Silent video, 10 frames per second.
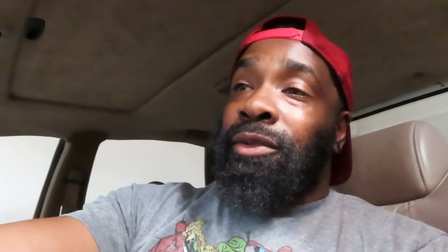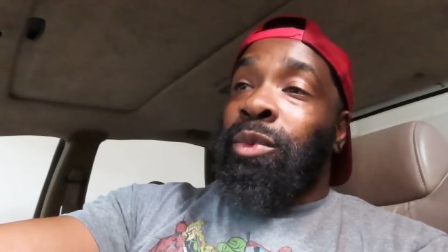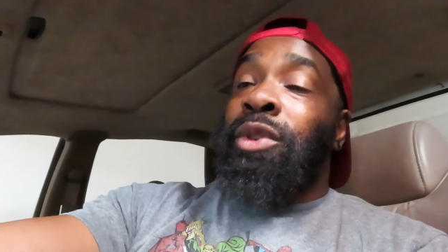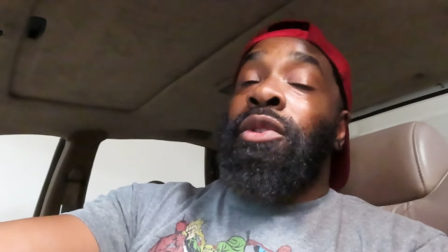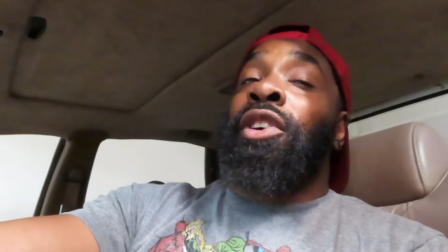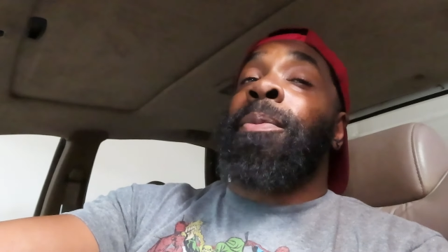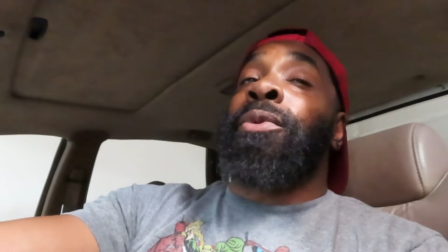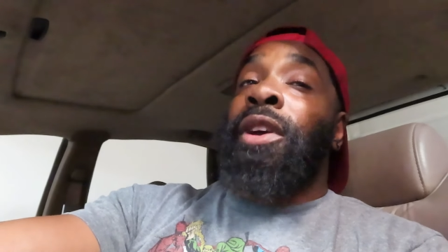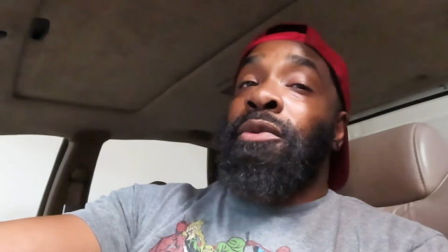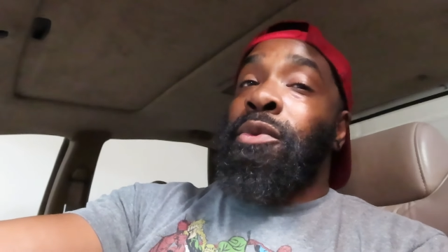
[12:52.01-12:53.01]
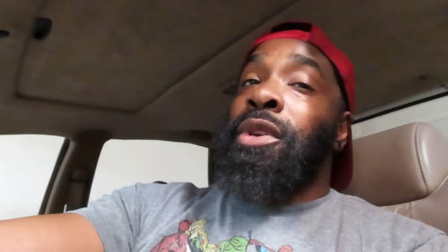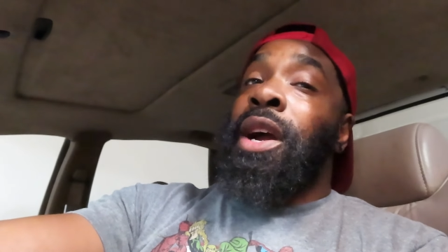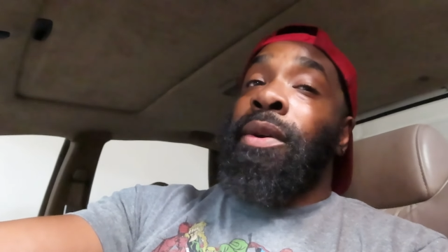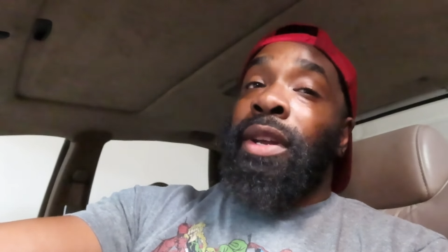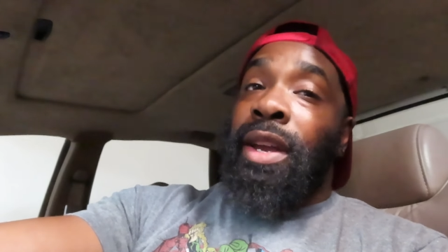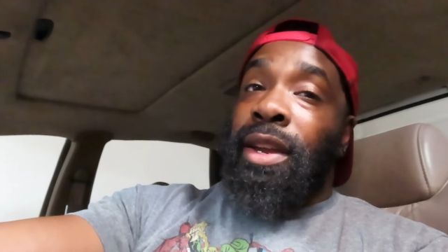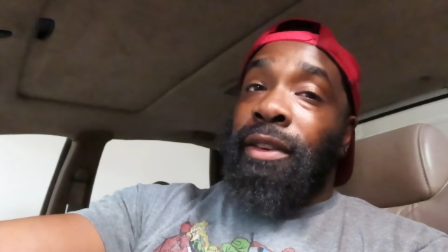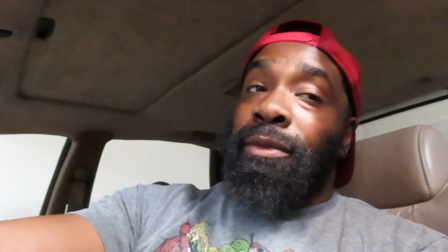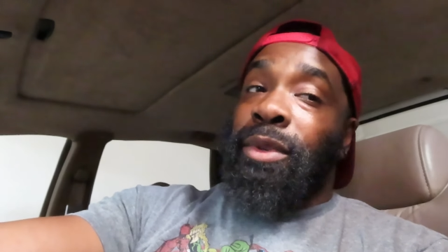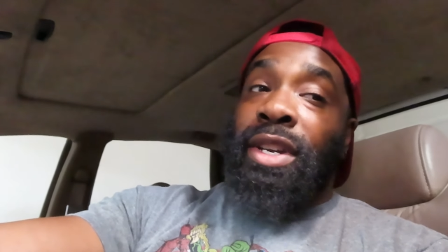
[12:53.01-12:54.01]
We're gonna upgrade what we already
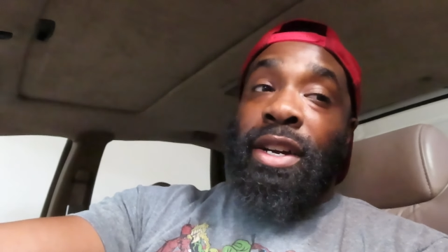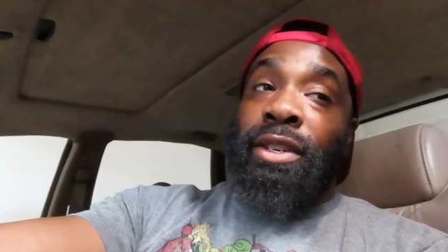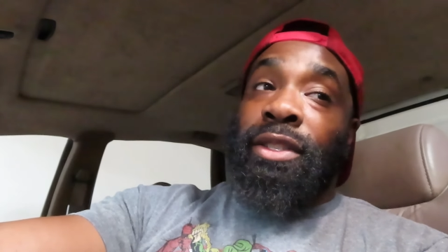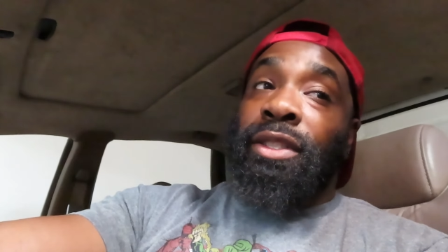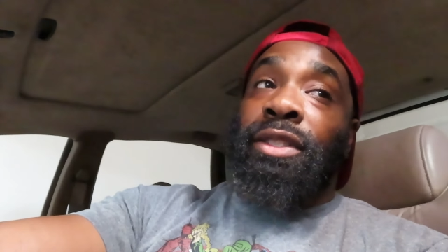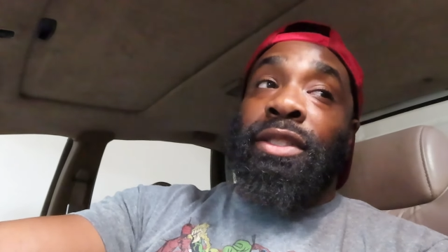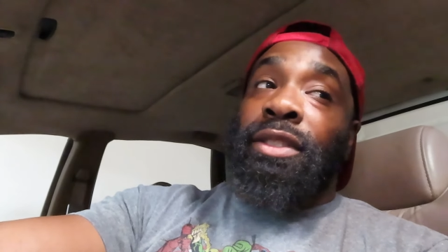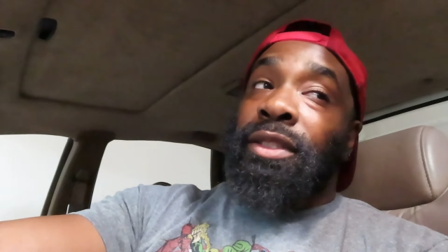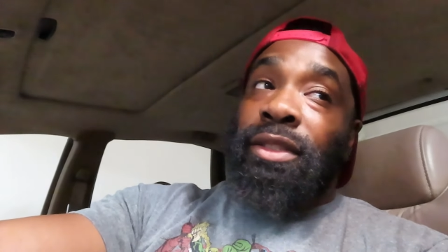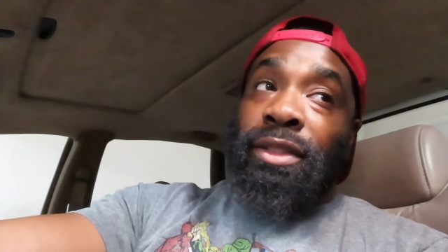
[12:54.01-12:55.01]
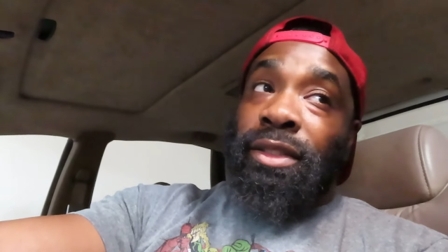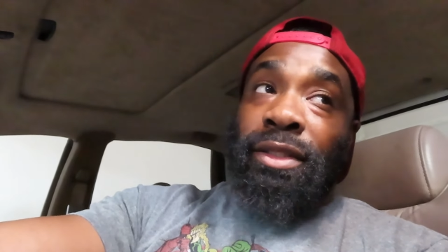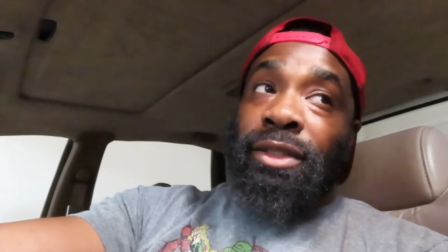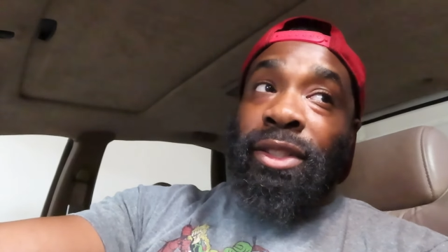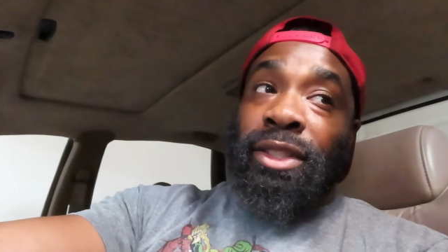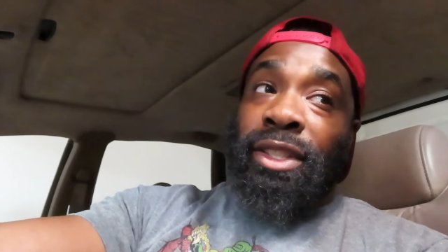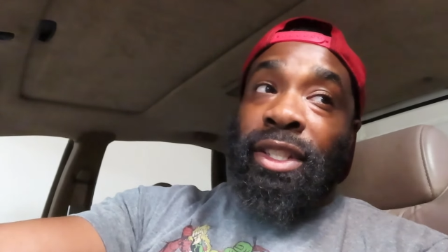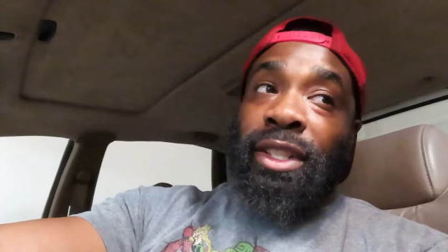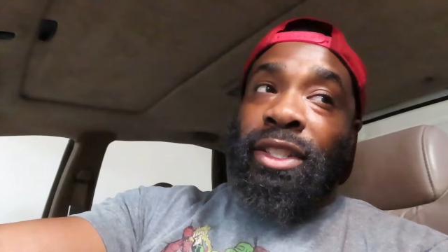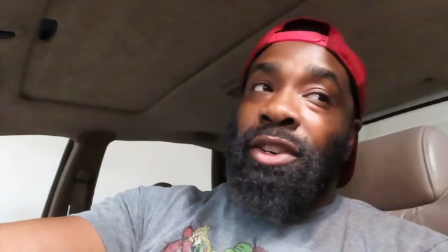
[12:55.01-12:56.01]
have. We're not gonna, you know what I'm
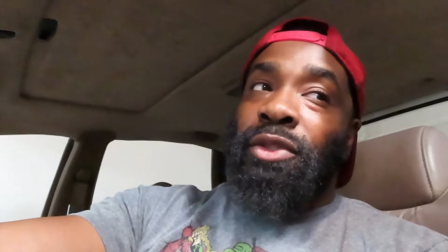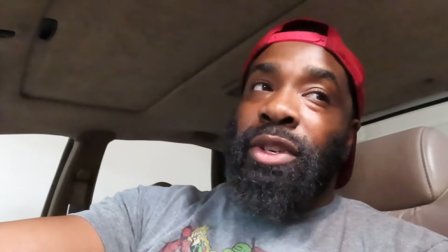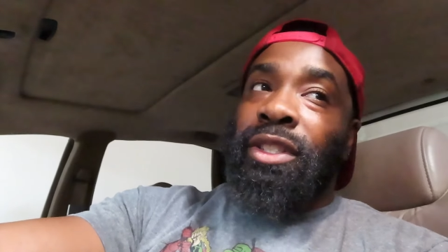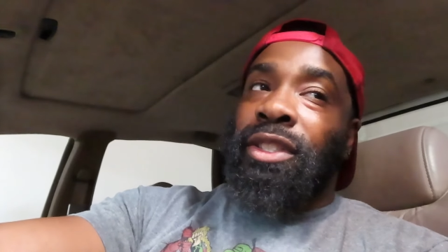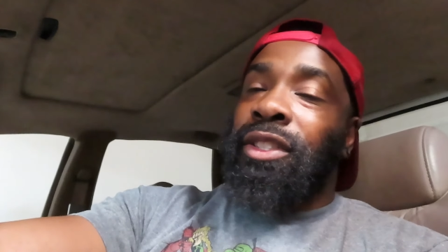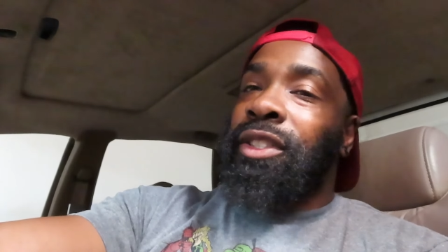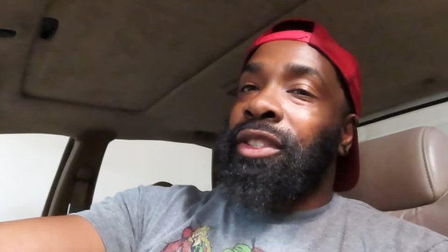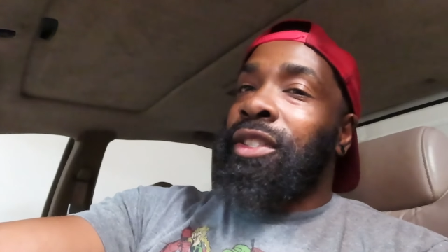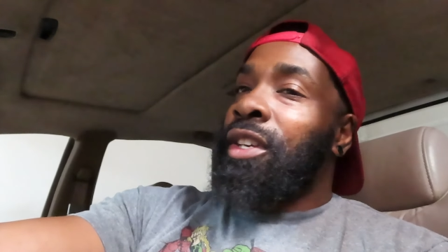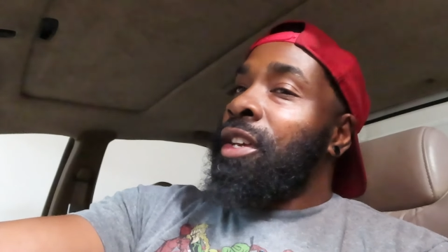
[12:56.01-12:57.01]
saying, go into